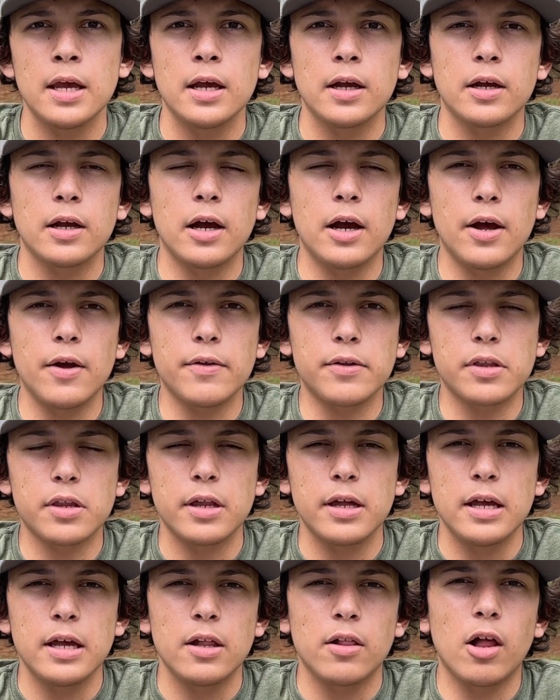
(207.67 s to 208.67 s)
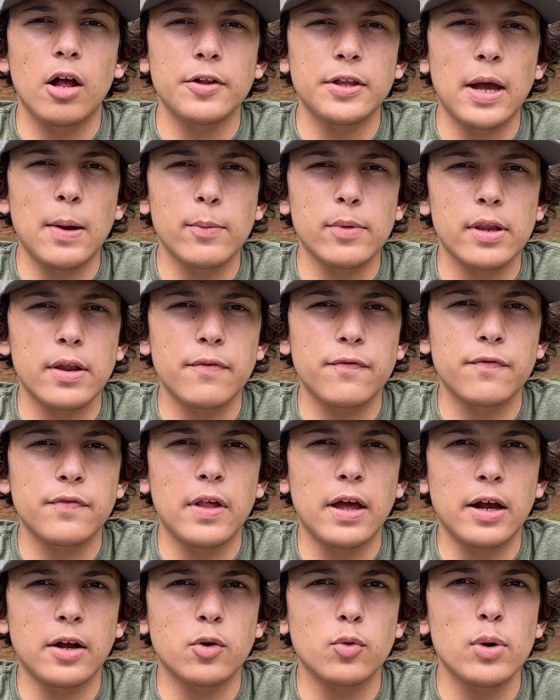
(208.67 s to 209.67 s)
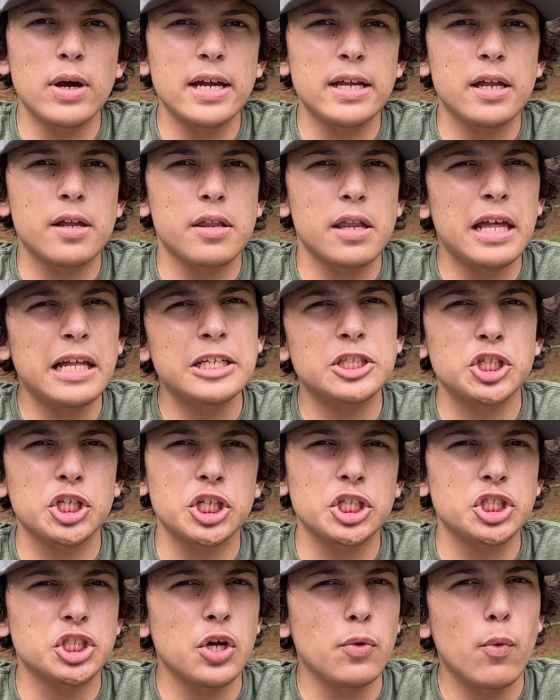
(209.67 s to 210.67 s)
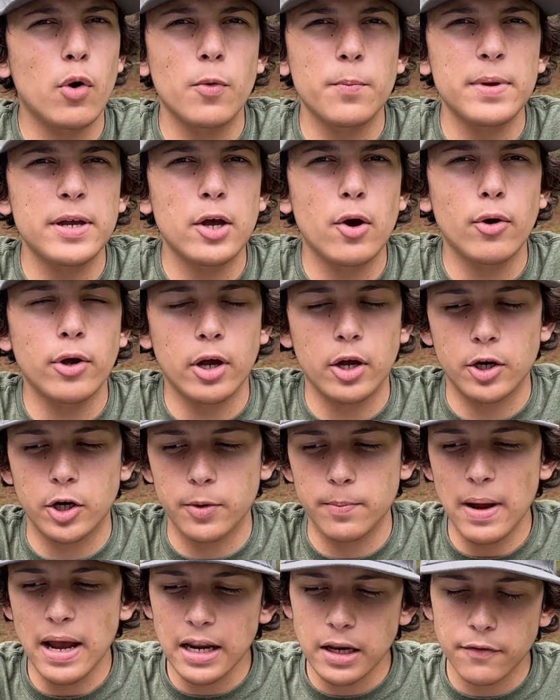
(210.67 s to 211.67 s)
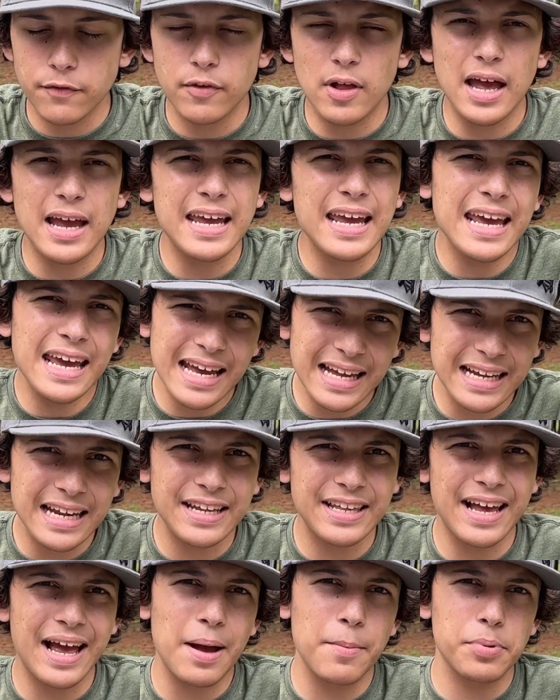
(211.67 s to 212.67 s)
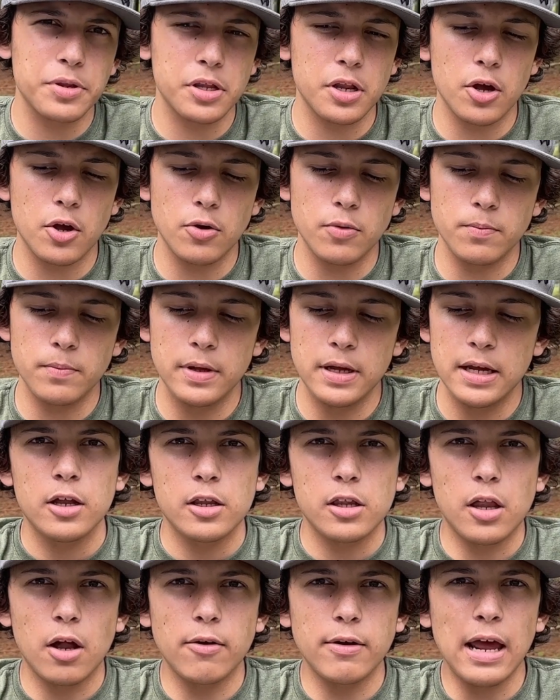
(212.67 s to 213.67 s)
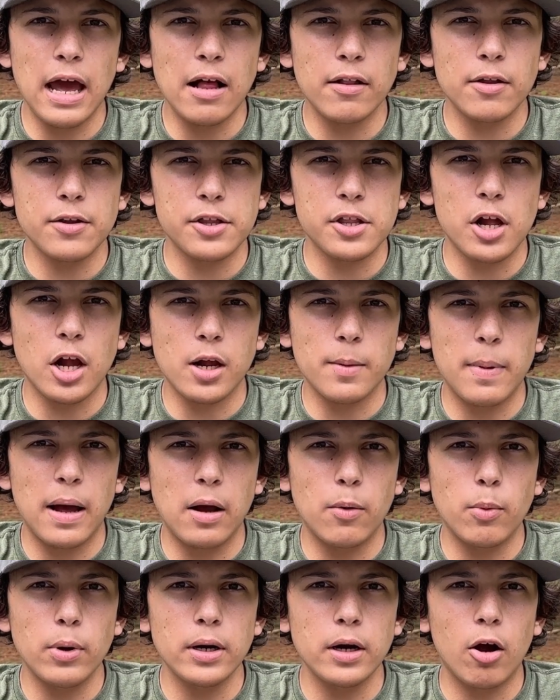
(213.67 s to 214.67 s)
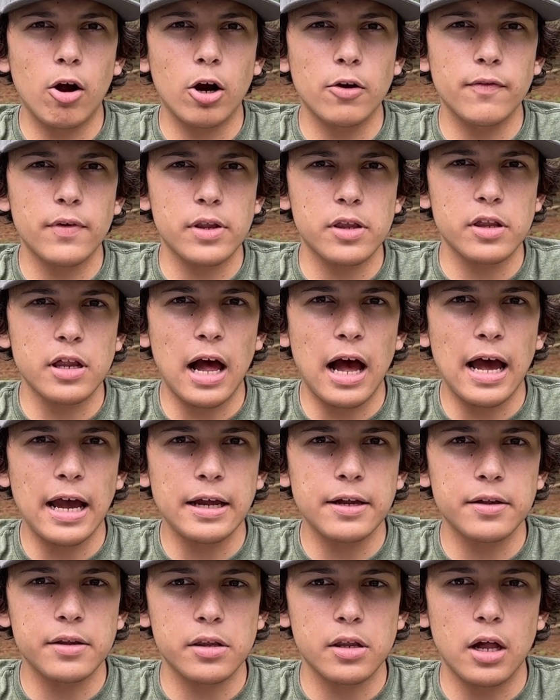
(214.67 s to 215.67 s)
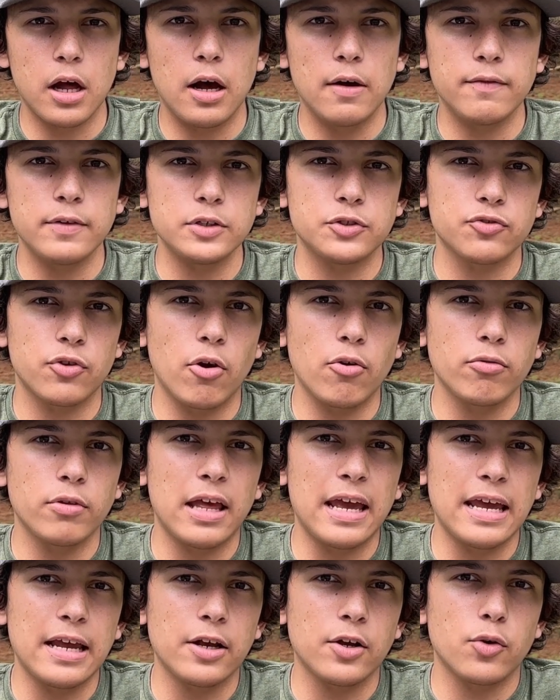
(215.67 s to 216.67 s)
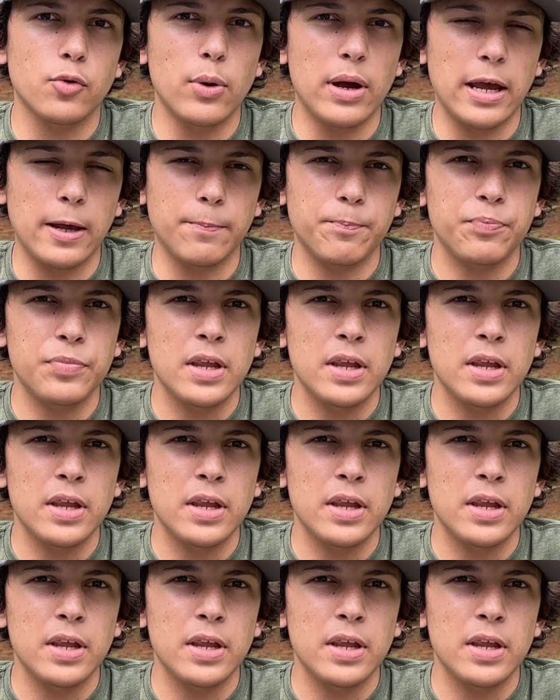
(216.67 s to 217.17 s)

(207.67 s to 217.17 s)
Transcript: Because a lot of times if that queen is injured, she won't be going on her mating flight anytime soon. So now let's talk about what are the signs of a drone laying queen.